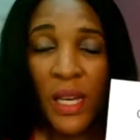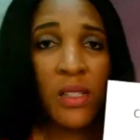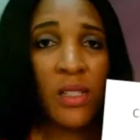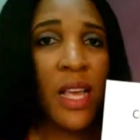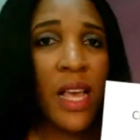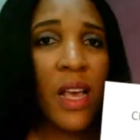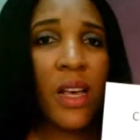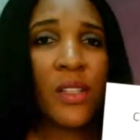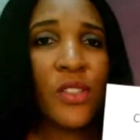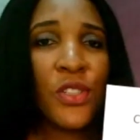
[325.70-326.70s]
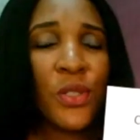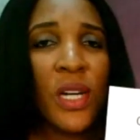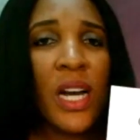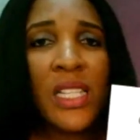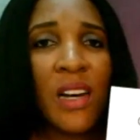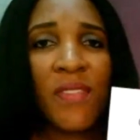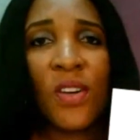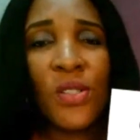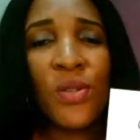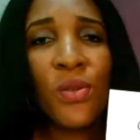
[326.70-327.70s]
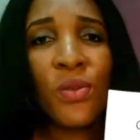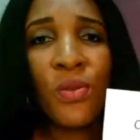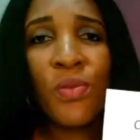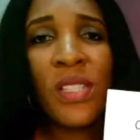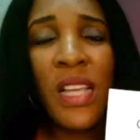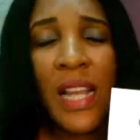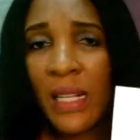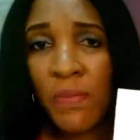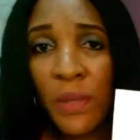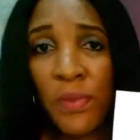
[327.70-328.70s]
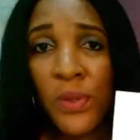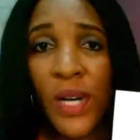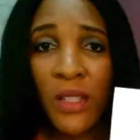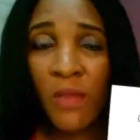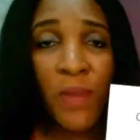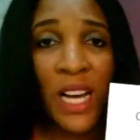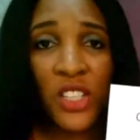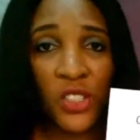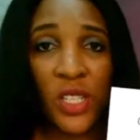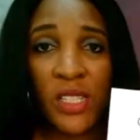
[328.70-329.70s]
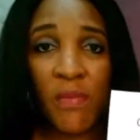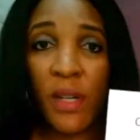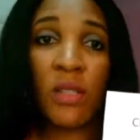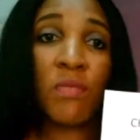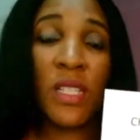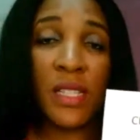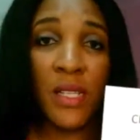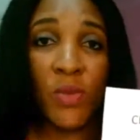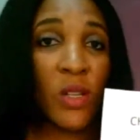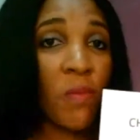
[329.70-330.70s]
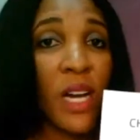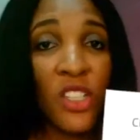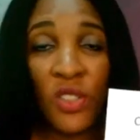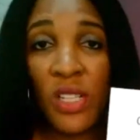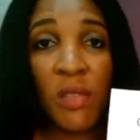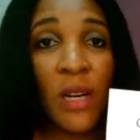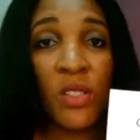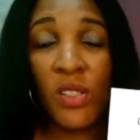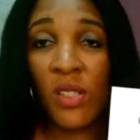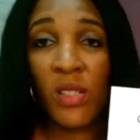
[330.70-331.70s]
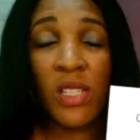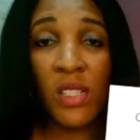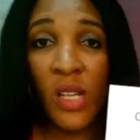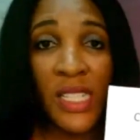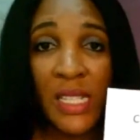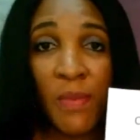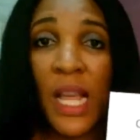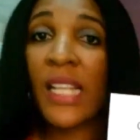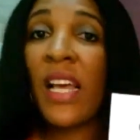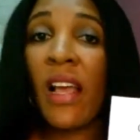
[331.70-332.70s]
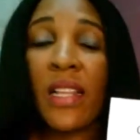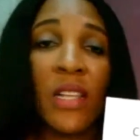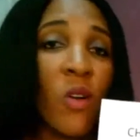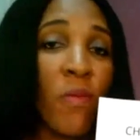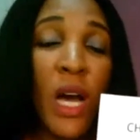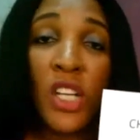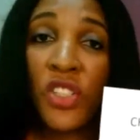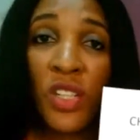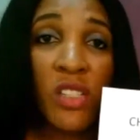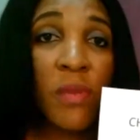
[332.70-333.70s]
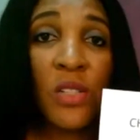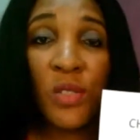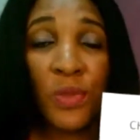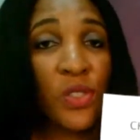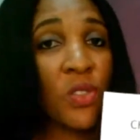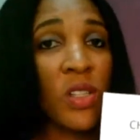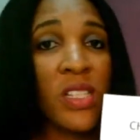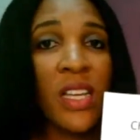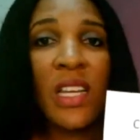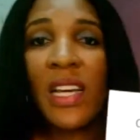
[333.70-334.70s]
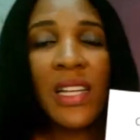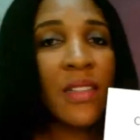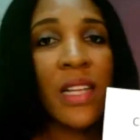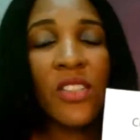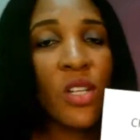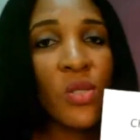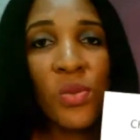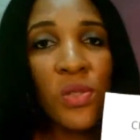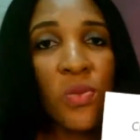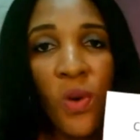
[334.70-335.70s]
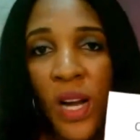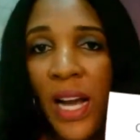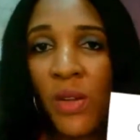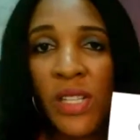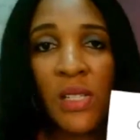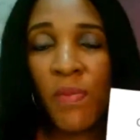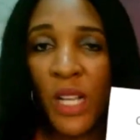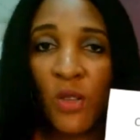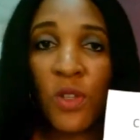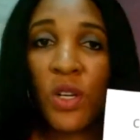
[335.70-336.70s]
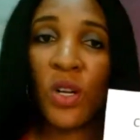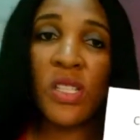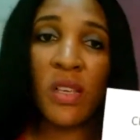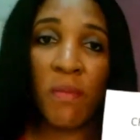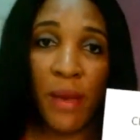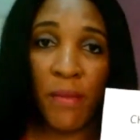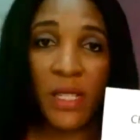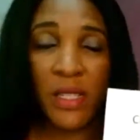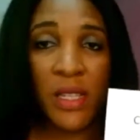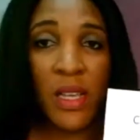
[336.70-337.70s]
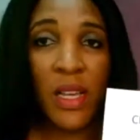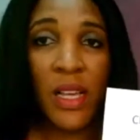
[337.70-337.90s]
because you can't afford to select people who are not passionate about the business, who are not passionate about the success plan, they're not passionate about the opportunity. They just want to work out as part of your core team members.